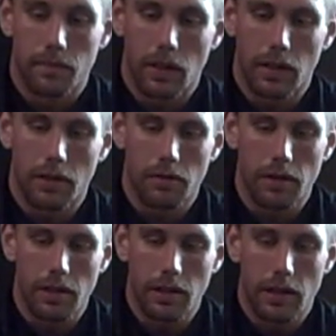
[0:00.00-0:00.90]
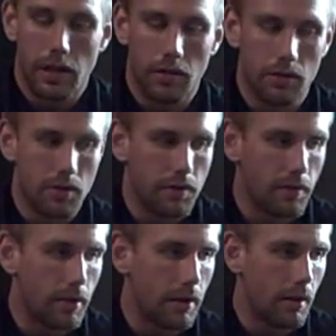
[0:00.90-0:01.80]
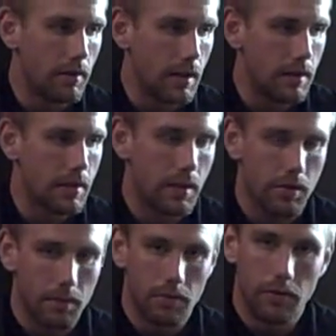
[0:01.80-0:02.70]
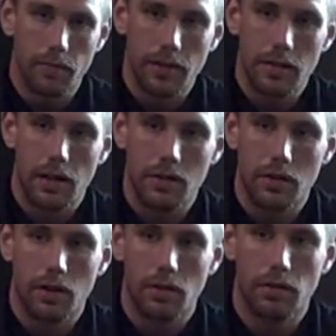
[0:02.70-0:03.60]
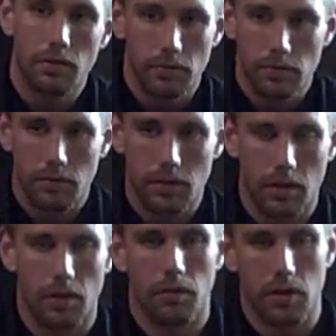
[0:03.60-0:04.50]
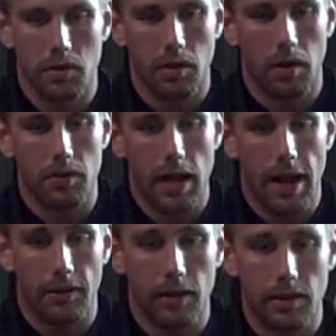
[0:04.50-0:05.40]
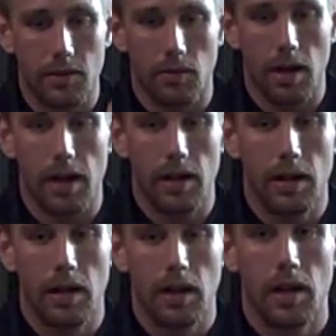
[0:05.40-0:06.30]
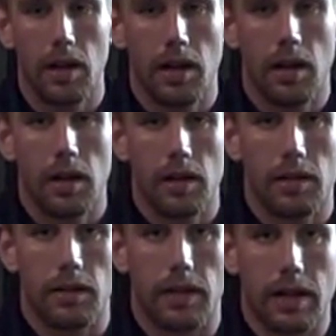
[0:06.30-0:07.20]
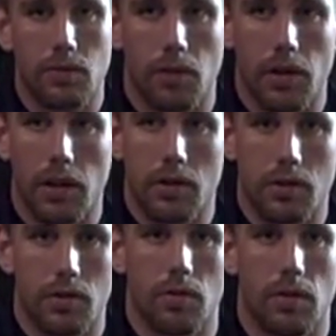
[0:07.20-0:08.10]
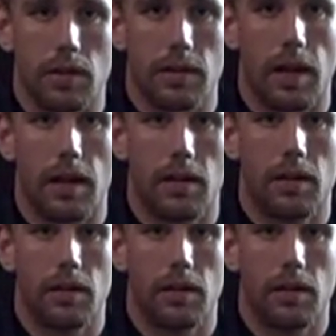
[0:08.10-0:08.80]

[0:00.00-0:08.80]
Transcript: It literally heals you from all those eccentric movements that you do. So when you go down in the squat, that's where you get your soreness at.